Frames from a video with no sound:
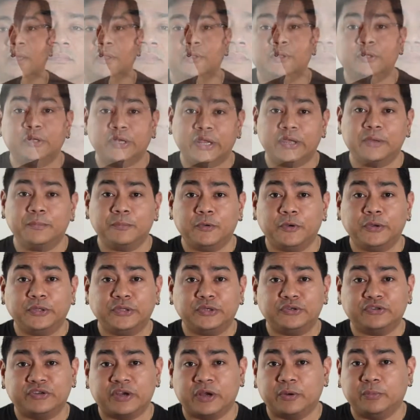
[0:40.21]
Today I'm going
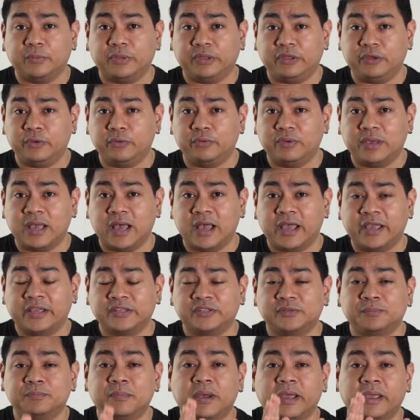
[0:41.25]
to share with you
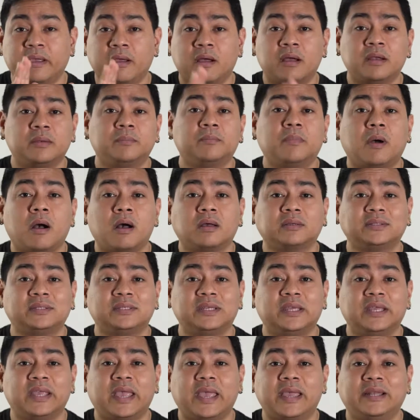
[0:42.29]
guys my
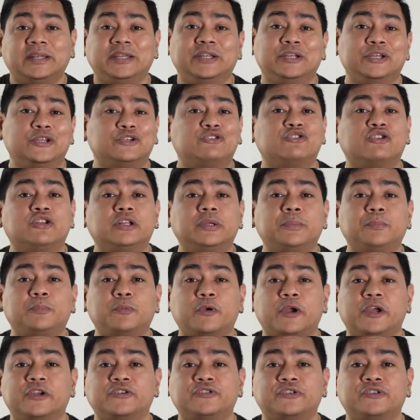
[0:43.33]
unboxing and initial
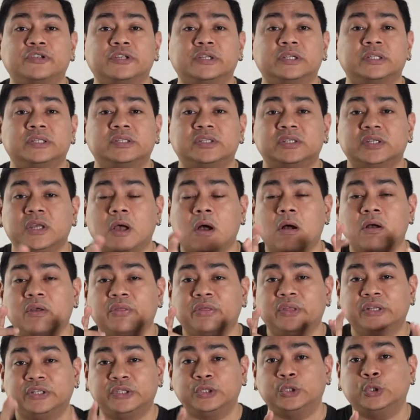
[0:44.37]
impressions on
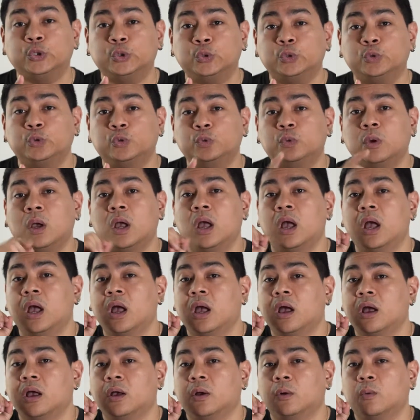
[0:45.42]
the two
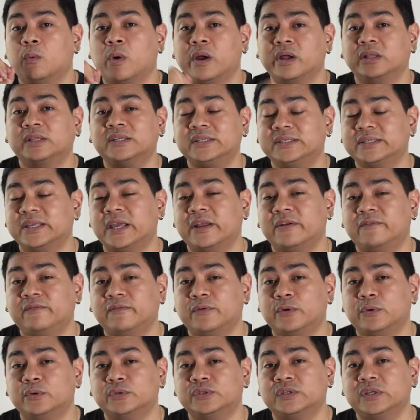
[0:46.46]
wireless
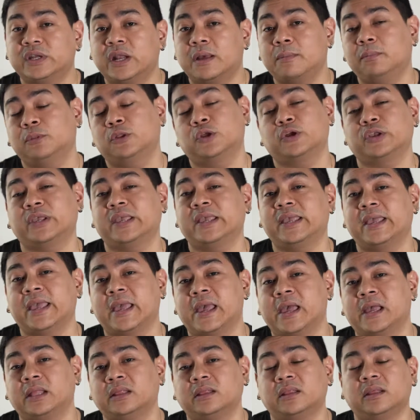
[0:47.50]
headphones that I'm looking
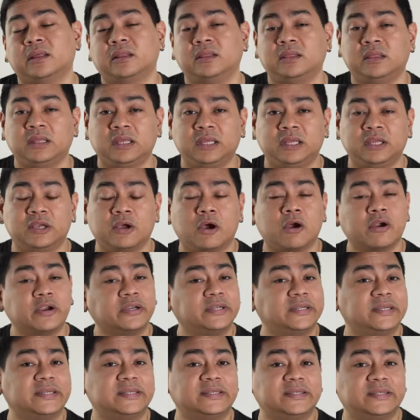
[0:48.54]
at, the
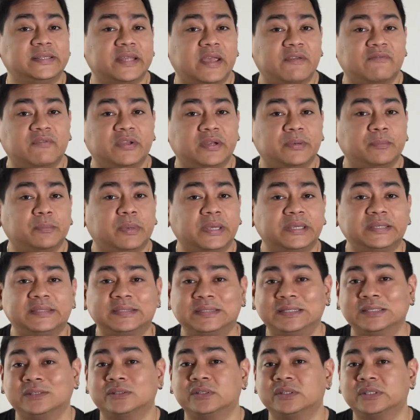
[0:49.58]
Arctis 7 by
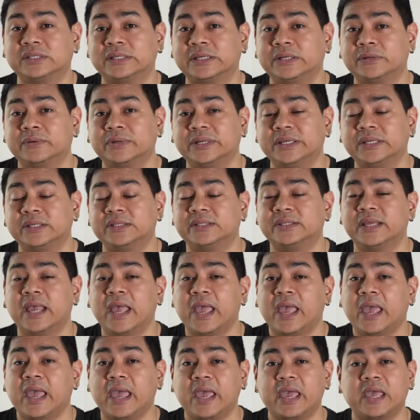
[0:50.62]
SteelSeries
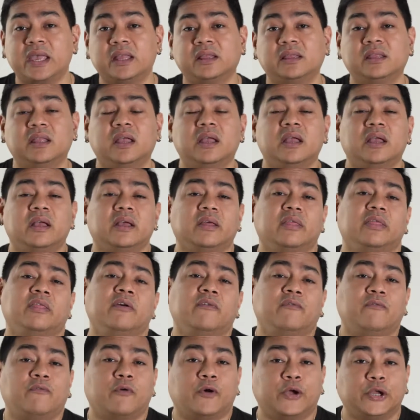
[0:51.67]
and the
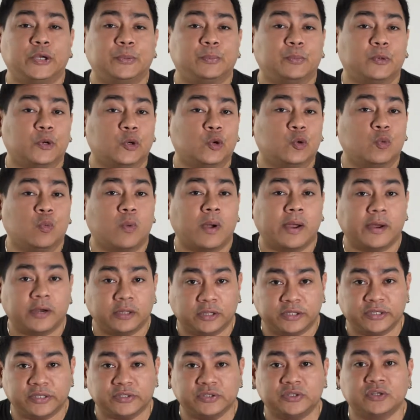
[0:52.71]
VoidPRO
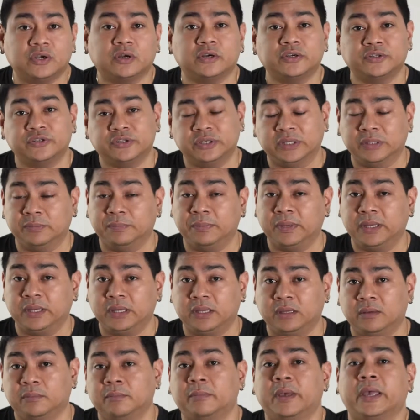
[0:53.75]
Wireless
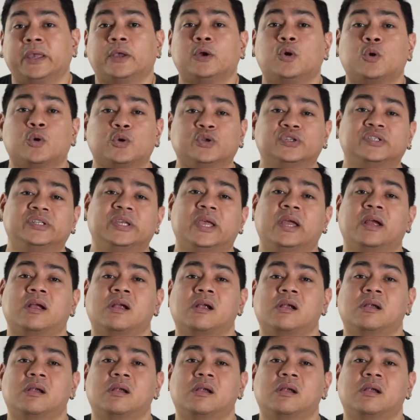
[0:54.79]
RGB by Corsair.